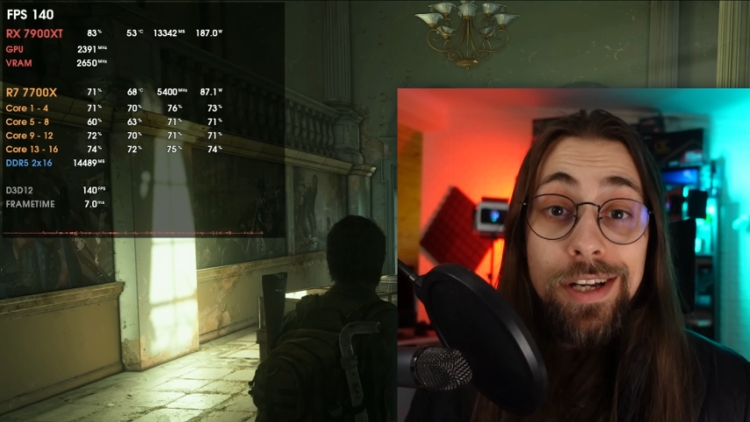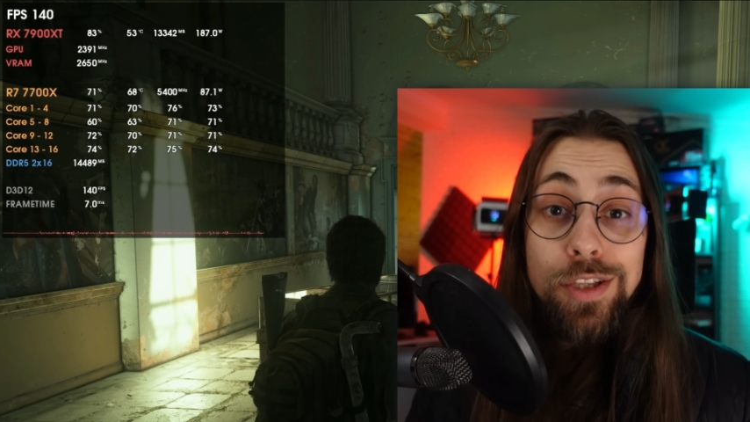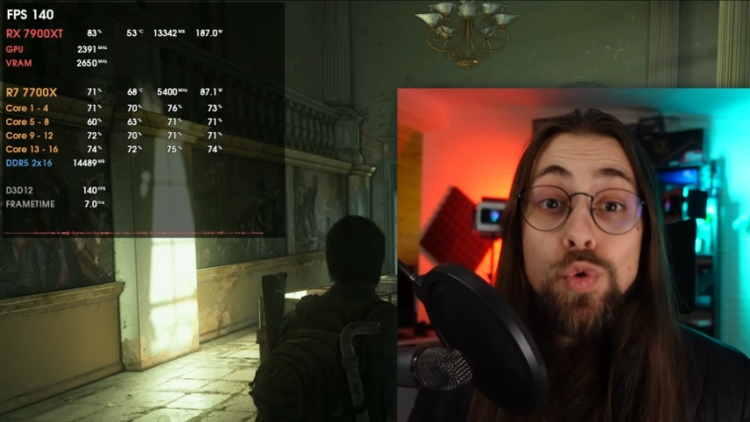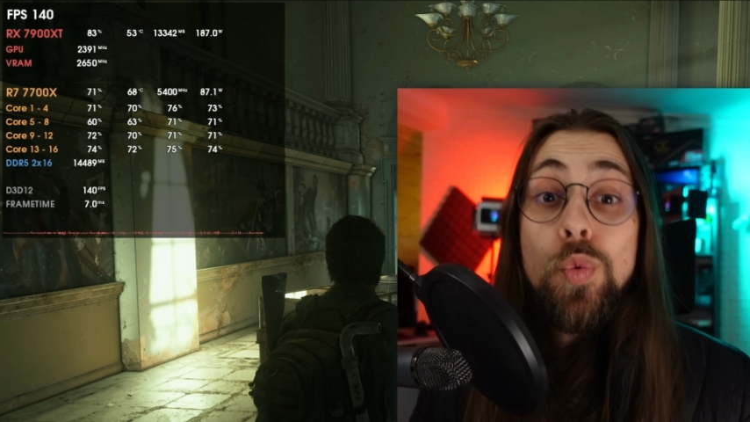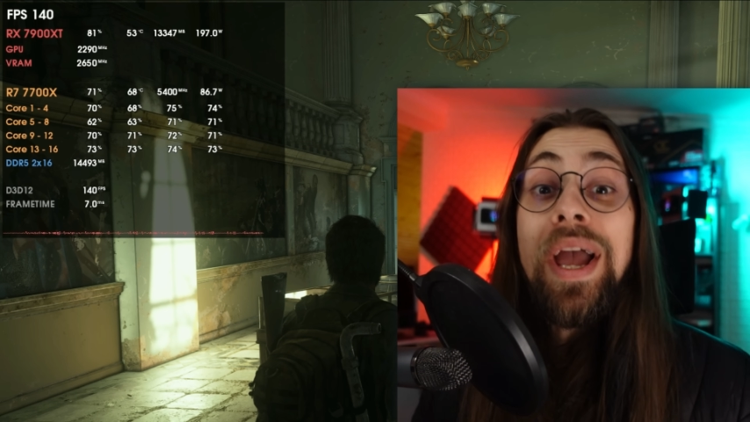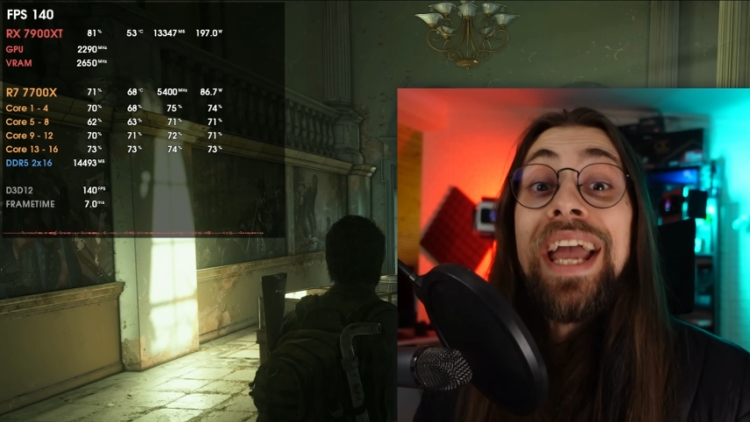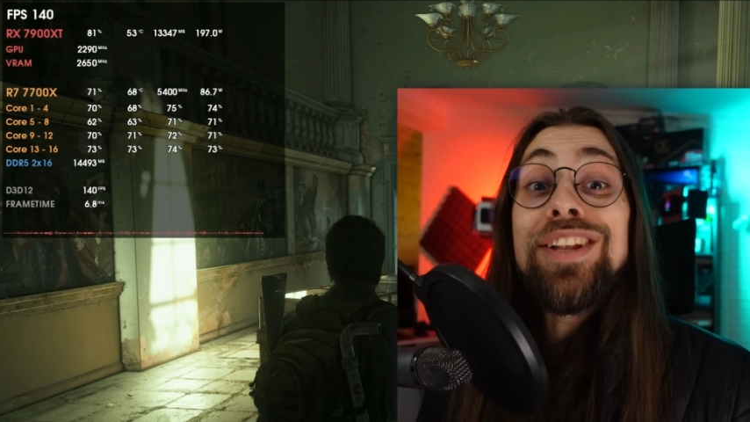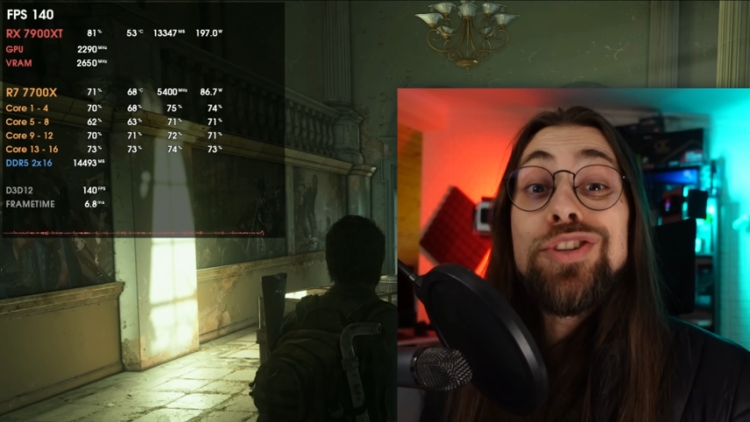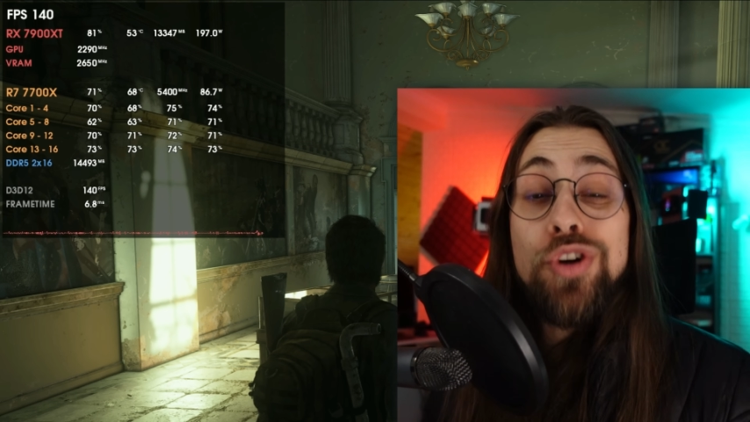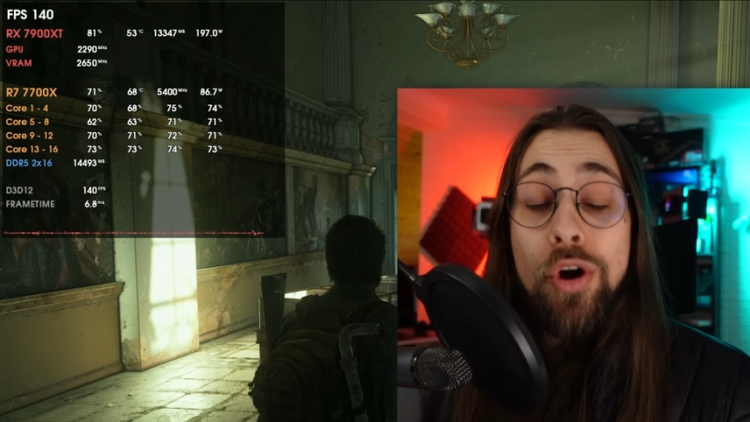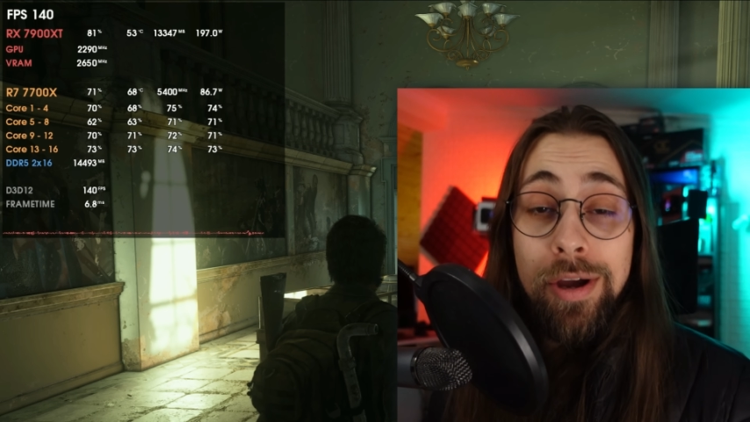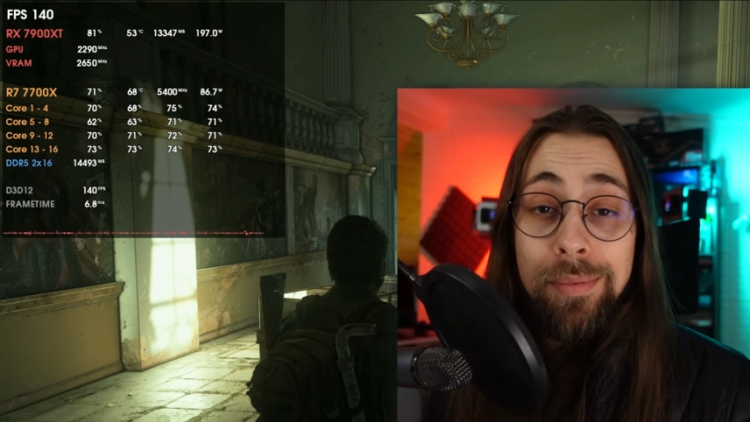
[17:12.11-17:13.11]
to
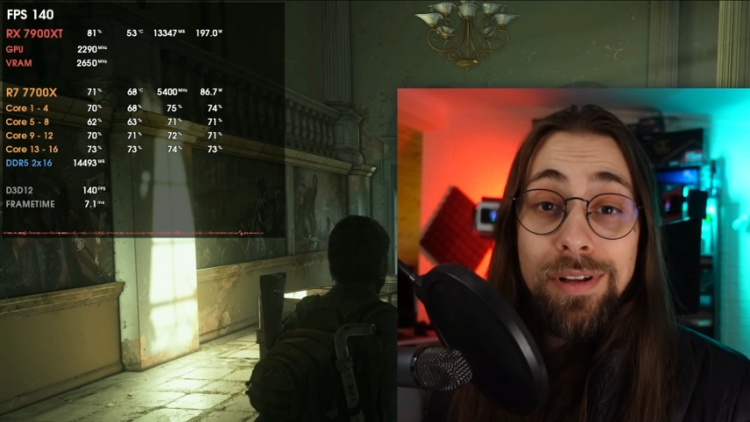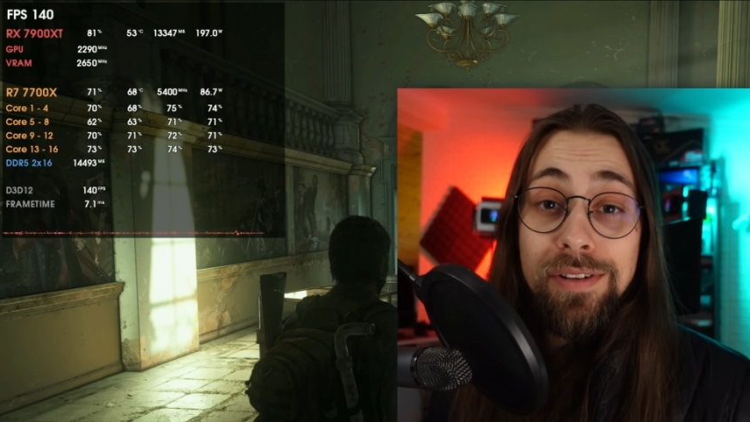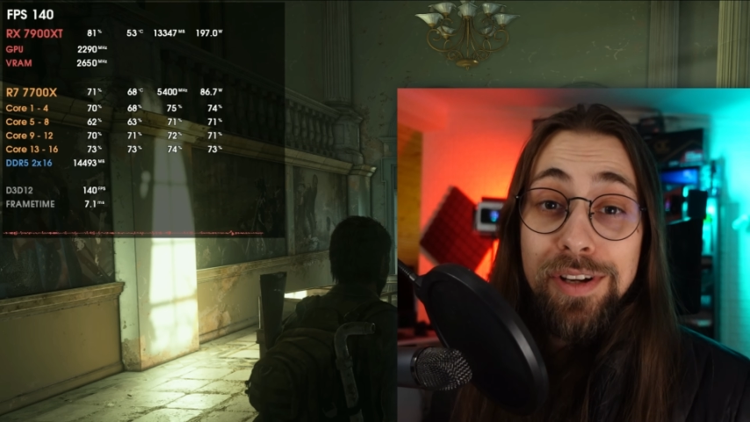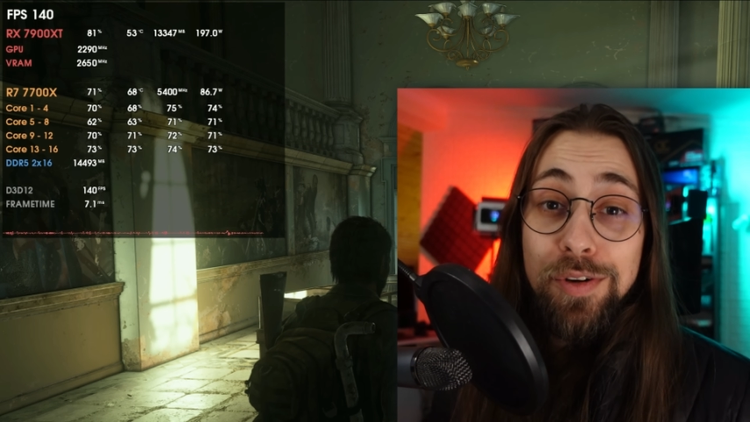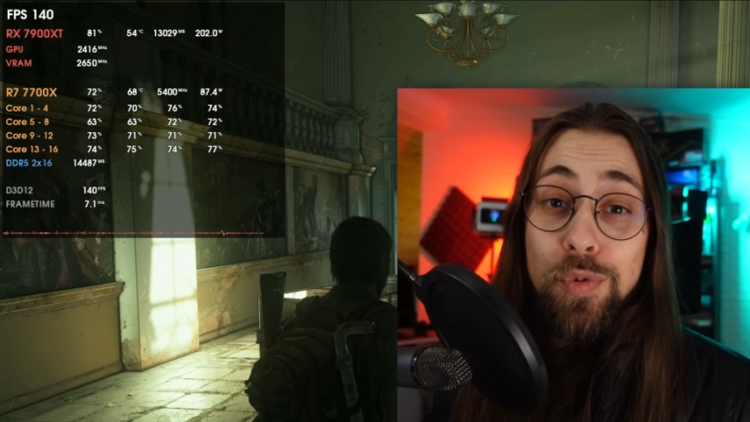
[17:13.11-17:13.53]
enjoyable,